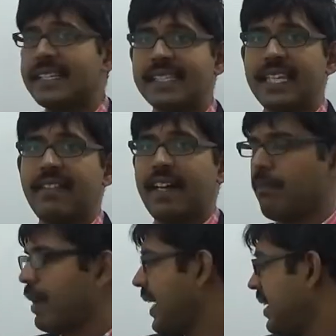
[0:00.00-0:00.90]
is
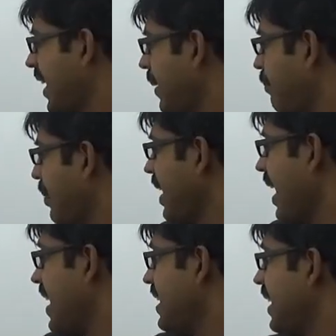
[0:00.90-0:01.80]
given by dp
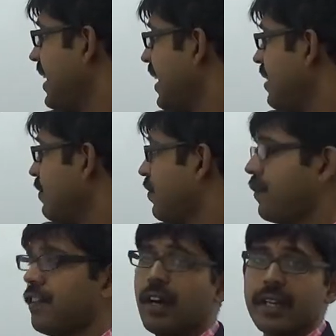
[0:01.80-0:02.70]
and dn.
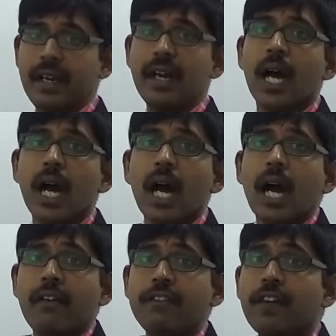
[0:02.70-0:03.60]
For
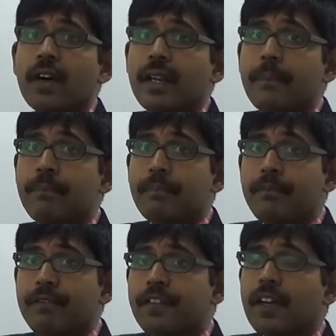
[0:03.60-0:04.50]

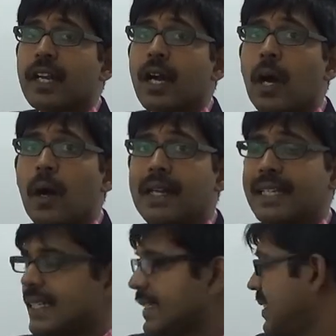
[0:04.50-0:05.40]
a hole
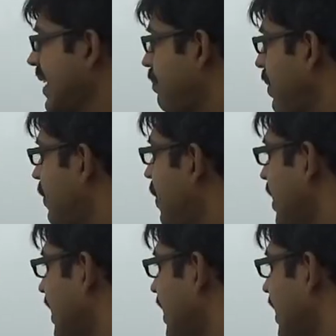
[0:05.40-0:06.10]
it is dp, for